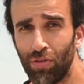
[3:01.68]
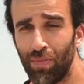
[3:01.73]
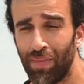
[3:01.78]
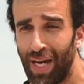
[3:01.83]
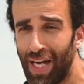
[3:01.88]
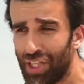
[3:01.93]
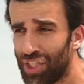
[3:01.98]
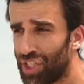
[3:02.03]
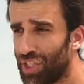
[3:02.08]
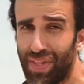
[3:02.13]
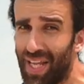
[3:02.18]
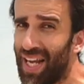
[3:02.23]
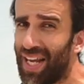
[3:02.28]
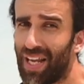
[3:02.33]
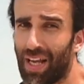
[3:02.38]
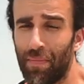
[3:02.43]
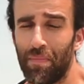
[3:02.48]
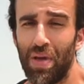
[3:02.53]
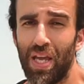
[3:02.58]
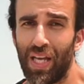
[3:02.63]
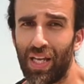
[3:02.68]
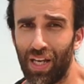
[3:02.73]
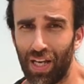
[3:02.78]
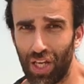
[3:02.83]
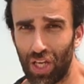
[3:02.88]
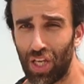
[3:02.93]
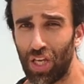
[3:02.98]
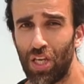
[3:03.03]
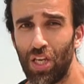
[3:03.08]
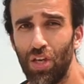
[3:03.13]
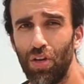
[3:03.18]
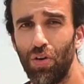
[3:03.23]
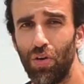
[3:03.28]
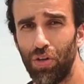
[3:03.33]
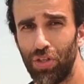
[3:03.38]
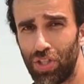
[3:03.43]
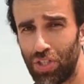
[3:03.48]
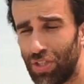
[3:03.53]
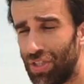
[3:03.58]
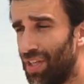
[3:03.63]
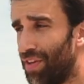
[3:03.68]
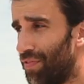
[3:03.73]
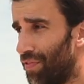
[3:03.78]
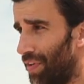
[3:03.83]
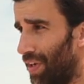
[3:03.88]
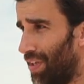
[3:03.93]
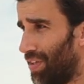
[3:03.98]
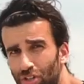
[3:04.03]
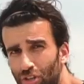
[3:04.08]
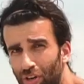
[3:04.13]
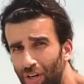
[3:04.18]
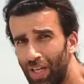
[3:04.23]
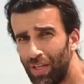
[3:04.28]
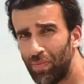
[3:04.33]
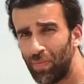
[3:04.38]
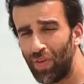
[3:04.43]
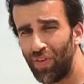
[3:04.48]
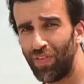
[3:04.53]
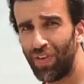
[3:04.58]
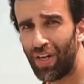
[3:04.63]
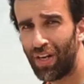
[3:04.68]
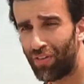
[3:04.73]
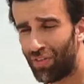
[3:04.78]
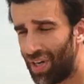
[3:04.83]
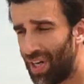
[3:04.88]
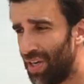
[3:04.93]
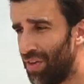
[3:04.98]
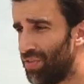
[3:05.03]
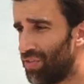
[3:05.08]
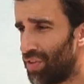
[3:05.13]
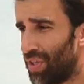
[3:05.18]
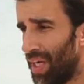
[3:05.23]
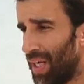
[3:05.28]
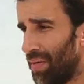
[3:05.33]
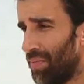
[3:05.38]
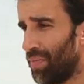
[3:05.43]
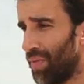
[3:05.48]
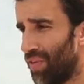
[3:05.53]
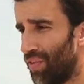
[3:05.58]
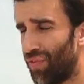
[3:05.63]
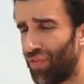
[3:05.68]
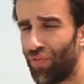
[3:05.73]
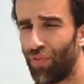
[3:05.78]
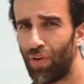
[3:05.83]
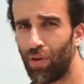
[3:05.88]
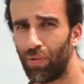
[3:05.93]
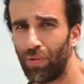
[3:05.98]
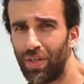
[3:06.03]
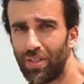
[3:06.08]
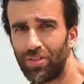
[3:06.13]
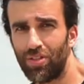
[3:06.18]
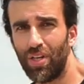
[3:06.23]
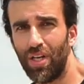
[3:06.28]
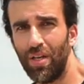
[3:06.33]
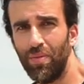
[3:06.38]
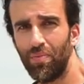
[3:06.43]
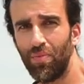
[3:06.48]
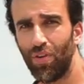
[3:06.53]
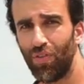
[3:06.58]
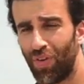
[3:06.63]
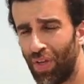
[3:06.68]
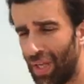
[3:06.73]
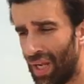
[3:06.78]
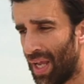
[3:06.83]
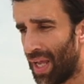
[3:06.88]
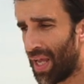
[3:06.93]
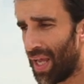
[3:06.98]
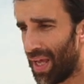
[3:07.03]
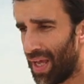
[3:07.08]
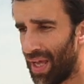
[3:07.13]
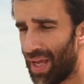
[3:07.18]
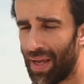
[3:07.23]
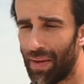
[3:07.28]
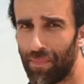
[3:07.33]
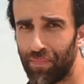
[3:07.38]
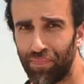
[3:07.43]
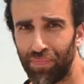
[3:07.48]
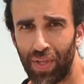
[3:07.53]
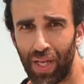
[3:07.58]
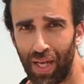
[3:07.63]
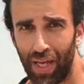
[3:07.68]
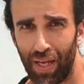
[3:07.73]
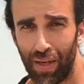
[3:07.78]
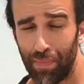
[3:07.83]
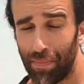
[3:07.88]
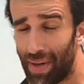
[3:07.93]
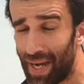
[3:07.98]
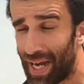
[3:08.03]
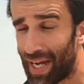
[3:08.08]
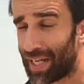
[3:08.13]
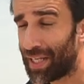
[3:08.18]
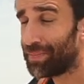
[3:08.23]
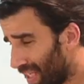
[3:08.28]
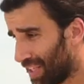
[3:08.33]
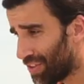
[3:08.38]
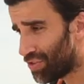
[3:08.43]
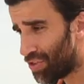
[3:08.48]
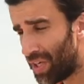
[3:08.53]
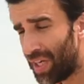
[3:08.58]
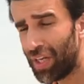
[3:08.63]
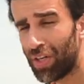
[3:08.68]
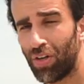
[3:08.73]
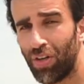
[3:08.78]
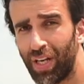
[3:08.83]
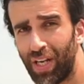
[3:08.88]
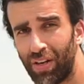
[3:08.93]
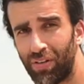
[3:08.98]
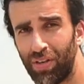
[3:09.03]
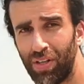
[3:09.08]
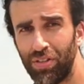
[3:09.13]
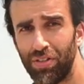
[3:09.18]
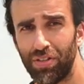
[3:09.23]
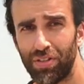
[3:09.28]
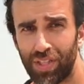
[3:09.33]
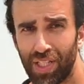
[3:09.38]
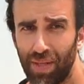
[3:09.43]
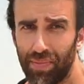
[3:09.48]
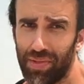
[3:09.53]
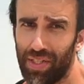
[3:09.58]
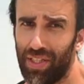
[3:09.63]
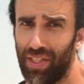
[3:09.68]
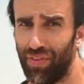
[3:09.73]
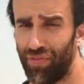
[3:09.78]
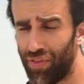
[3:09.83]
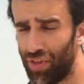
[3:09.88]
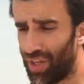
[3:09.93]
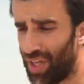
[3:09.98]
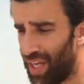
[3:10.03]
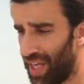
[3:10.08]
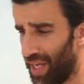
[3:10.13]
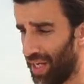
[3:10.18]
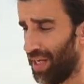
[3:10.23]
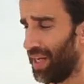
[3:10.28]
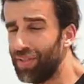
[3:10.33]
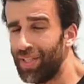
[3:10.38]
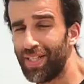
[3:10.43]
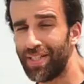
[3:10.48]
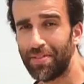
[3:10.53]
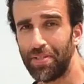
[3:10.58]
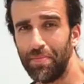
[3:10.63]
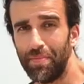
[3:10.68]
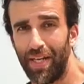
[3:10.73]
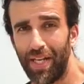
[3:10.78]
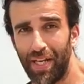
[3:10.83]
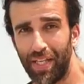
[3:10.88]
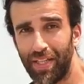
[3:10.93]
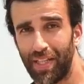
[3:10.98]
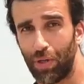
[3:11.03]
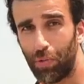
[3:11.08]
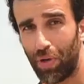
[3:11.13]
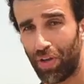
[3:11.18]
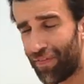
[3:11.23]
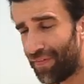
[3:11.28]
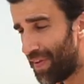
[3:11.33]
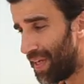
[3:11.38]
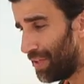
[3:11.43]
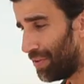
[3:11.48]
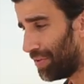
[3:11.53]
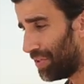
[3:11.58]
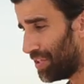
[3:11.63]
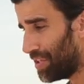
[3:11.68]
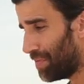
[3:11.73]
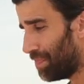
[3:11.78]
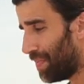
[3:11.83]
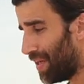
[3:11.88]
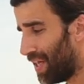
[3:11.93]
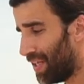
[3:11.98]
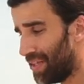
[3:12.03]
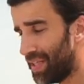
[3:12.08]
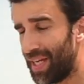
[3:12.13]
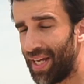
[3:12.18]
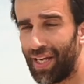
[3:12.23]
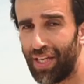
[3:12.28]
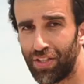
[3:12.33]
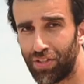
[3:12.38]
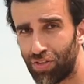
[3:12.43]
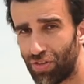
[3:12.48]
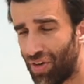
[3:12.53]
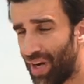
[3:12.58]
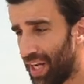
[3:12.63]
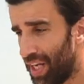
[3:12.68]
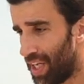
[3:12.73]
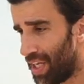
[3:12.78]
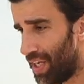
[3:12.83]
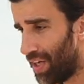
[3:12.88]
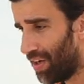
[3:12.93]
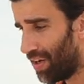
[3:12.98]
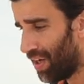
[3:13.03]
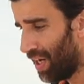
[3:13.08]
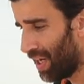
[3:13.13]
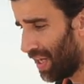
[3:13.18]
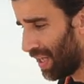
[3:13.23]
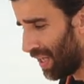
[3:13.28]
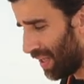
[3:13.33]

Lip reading: do much. That can make a huge difference. Try moving around, try move forward, try moving back, and try going around your subject if you can. Just imagine that we found our spot and it's right here,